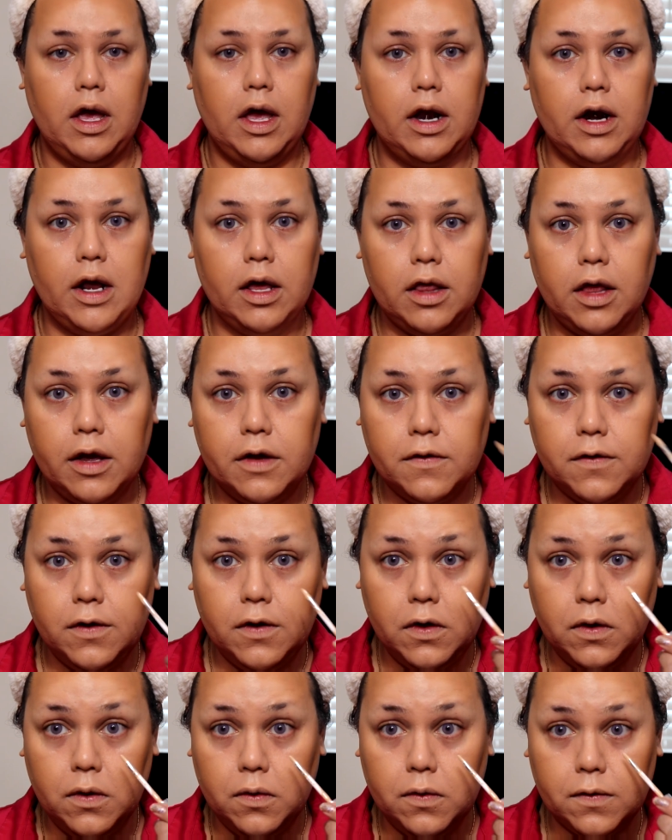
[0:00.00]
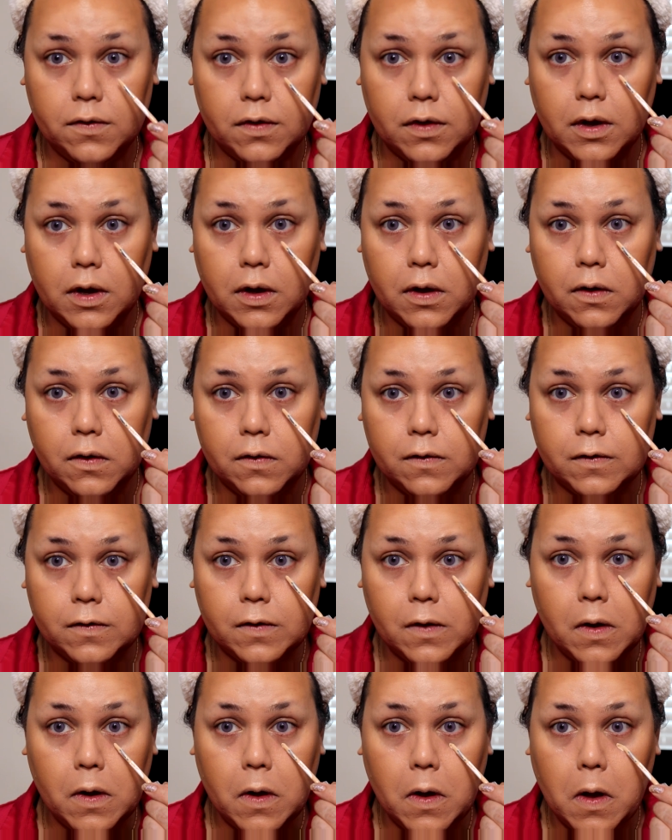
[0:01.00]
And I like to use
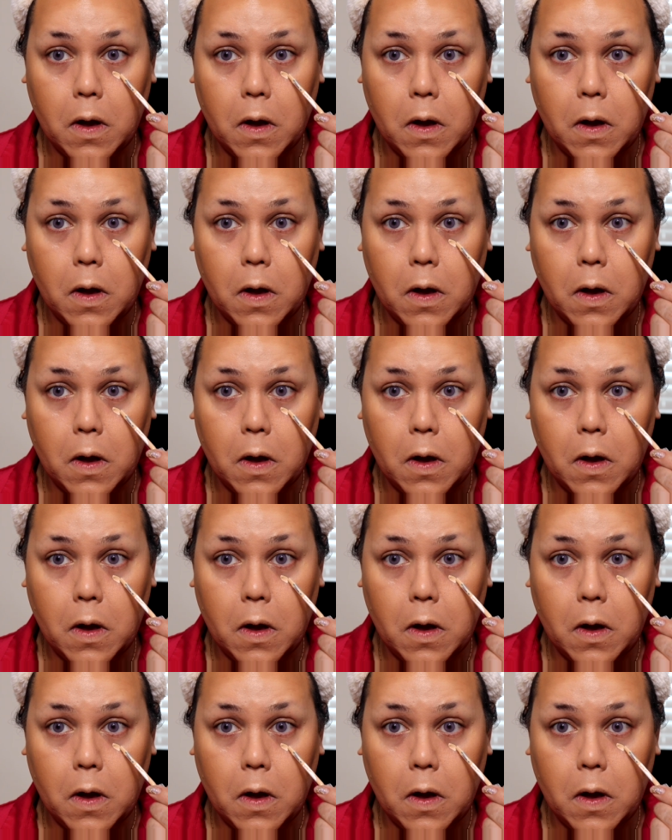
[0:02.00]
this